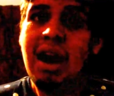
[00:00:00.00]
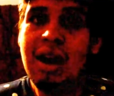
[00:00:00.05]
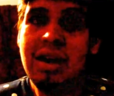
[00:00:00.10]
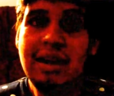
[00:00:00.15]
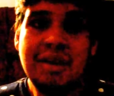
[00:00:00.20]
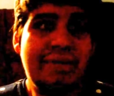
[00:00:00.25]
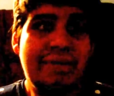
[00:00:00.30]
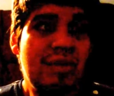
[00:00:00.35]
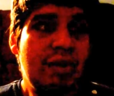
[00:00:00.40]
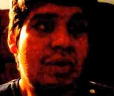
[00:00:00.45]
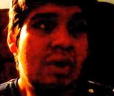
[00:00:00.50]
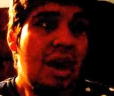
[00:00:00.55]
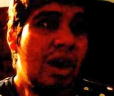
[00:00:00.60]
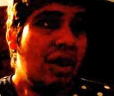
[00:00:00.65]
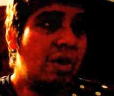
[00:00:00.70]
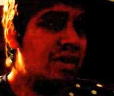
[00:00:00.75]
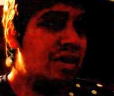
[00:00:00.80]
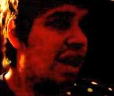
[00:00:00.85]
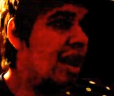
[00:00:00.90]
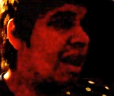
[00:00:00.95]
If you
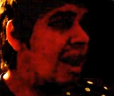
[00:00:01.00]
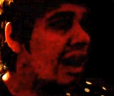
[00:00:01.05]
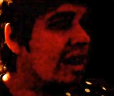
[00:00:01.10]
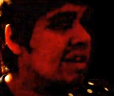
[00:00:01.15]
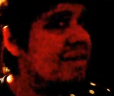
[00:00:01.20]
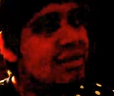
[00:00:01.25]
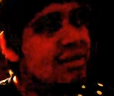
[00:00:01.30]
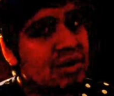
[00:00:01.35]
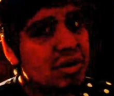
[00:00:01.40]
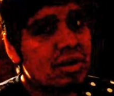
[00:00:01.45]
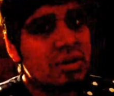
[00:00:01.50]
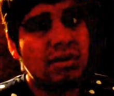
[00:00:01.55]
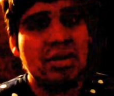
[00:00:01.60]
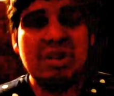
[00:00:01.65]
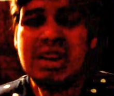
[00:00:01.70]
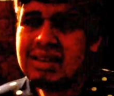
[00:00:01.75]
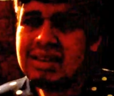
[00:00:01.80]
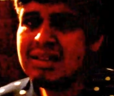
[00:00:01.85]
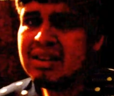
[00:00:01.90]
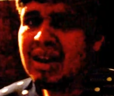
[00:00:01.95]
go not liking school,
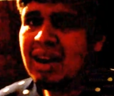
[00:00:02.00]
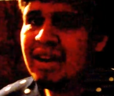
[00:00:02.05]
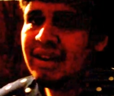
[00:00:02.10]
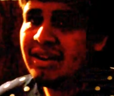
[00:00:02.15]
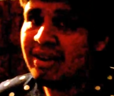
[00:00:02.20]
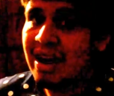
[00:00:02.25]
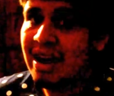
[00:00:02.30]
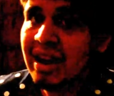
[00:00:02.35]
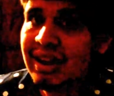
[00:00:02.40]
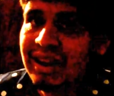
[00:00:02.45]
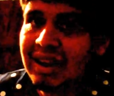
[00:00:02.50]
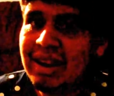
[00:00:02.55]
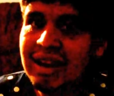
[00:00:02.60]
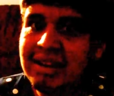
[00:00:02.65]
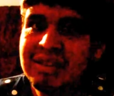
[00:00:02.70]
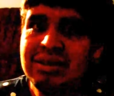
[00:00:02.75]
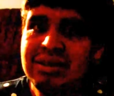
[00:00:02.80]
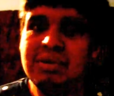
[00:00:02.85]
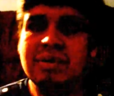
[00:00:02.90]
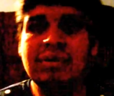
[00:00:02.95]
chances are you're not gonna like
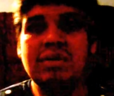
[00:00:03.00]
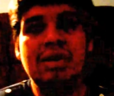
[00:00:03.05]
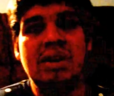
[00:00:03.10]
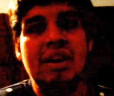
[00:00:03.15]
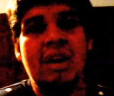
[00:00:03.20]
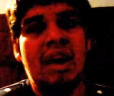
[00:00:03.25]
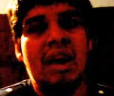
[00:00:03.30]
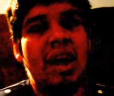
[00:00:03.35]
school.